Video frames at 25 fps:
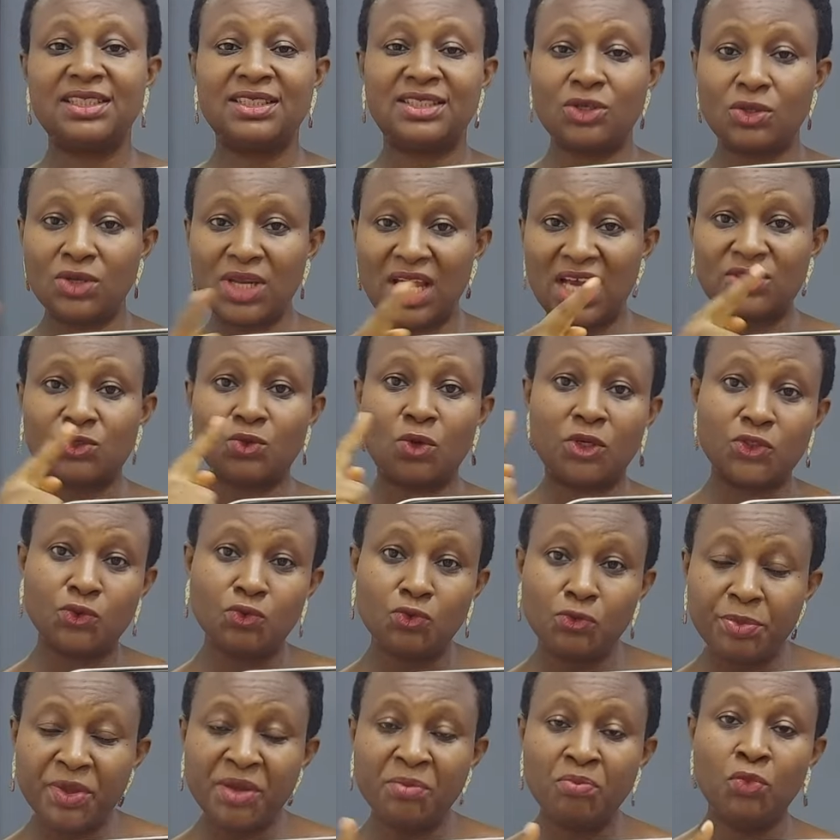So that's what will
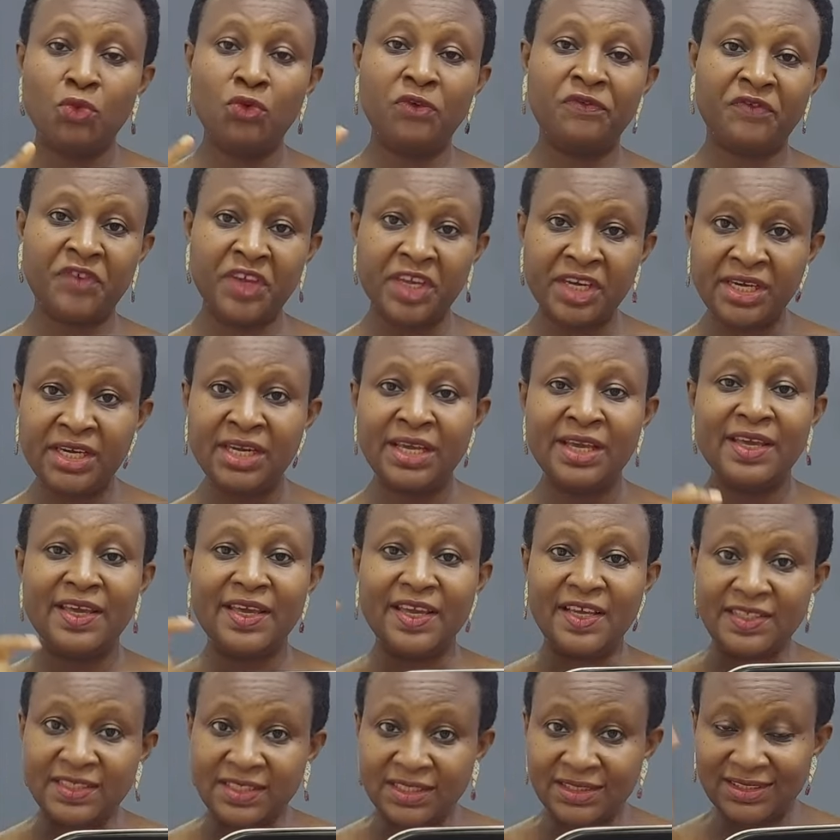be moving
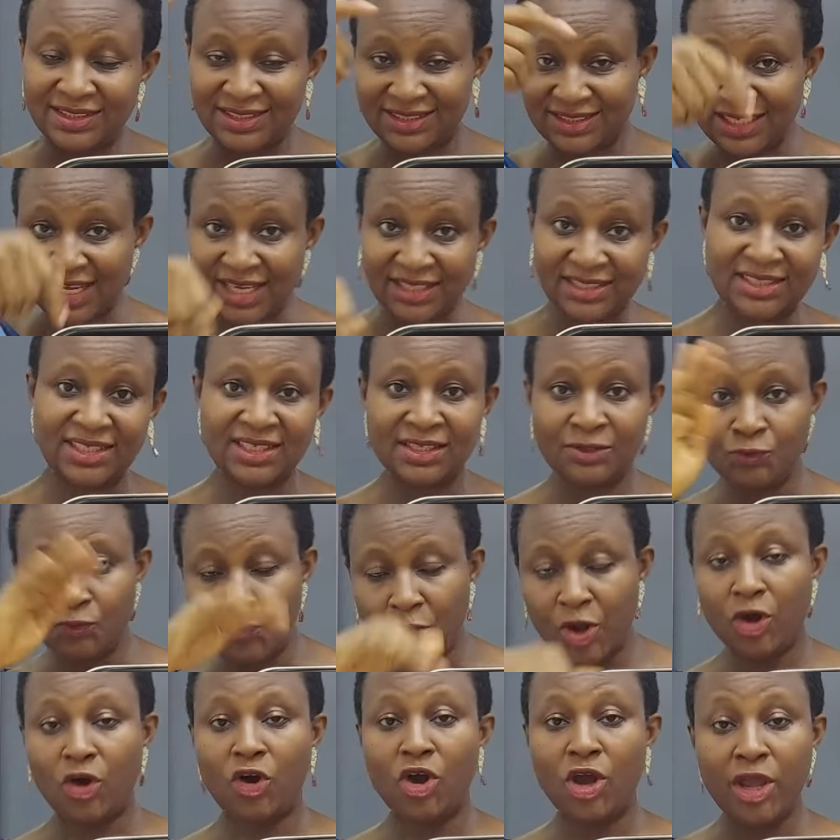in certain
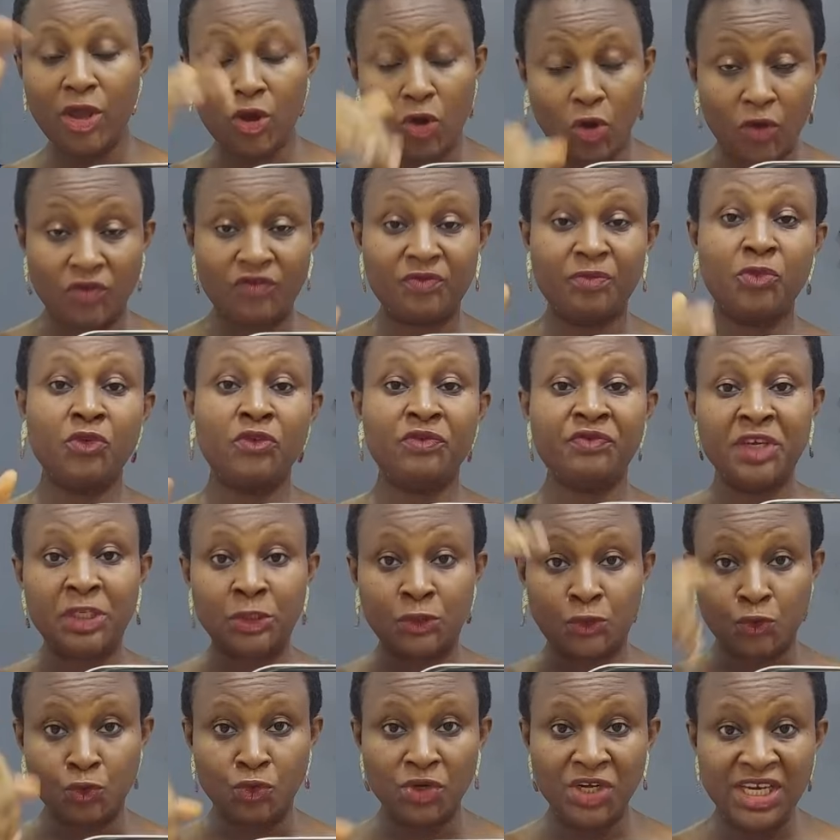way of moving
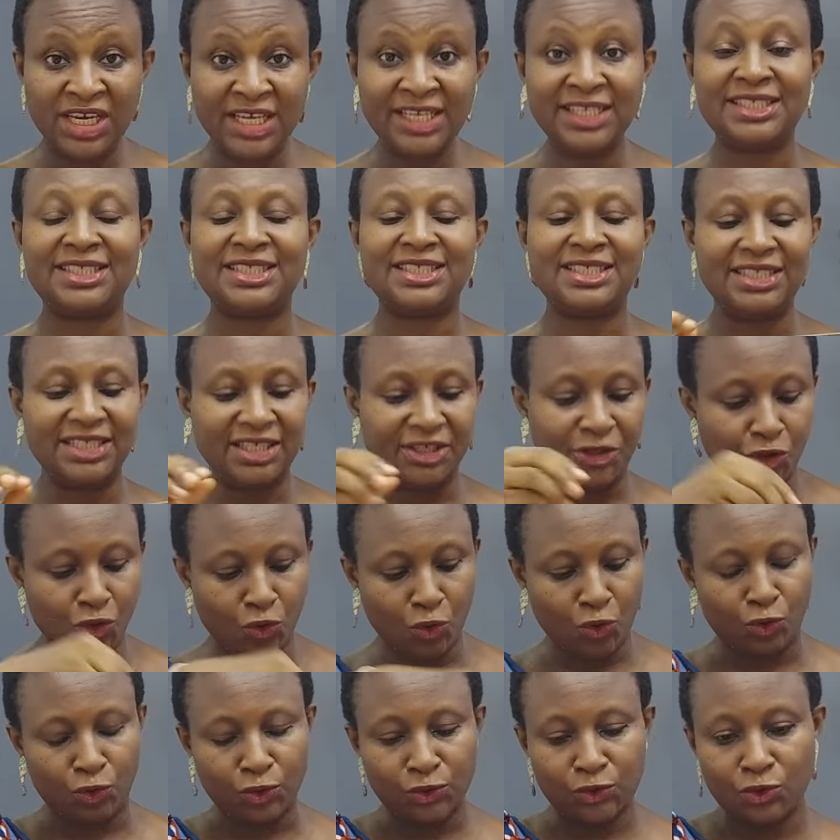to knead the
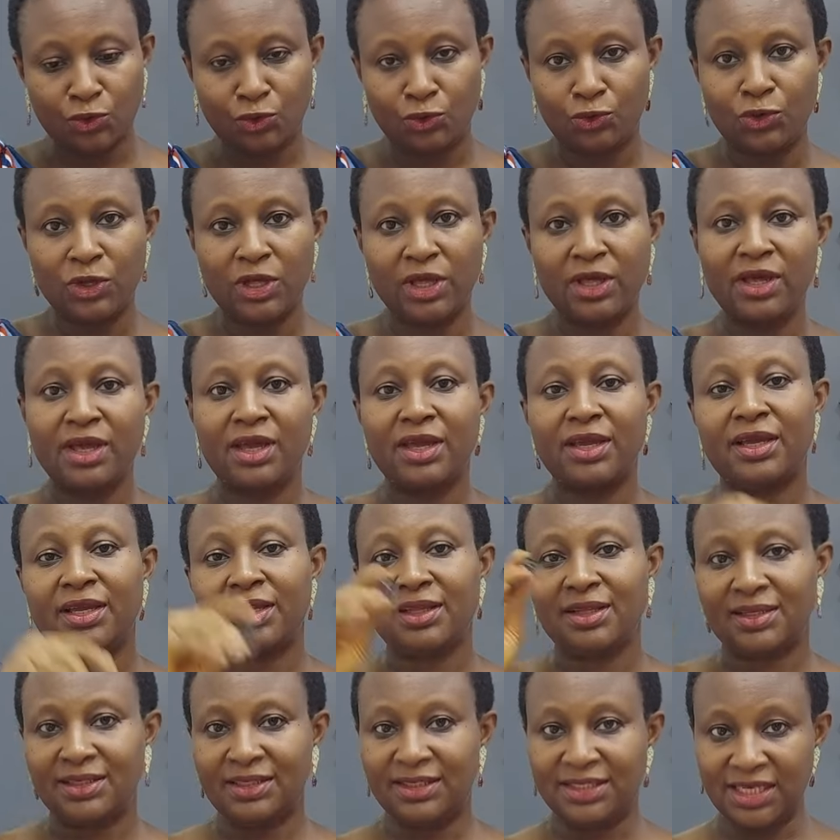dough. So
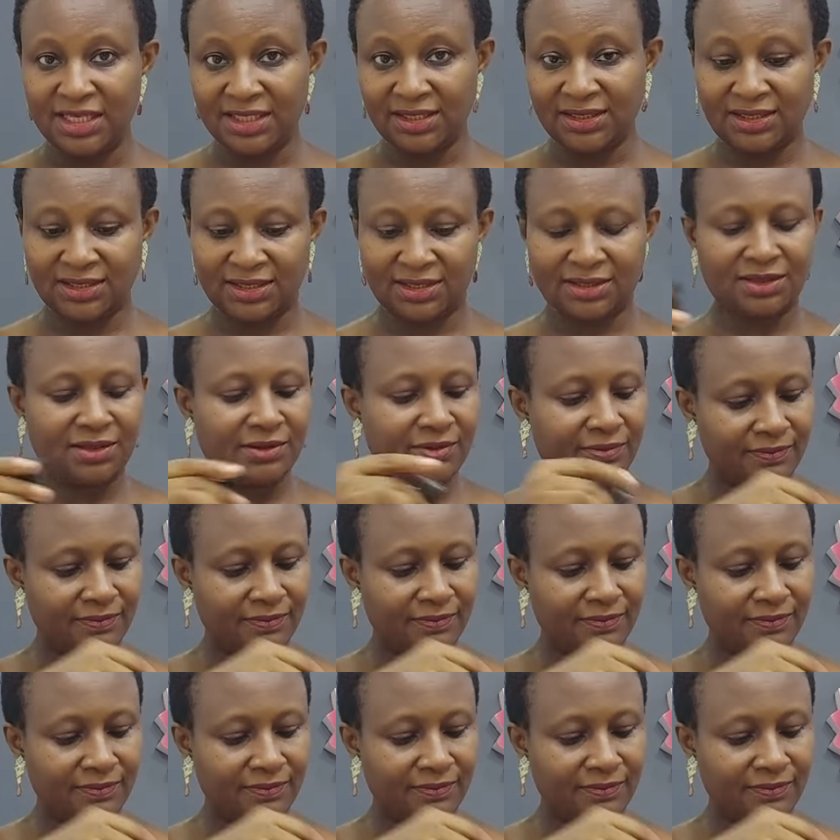this,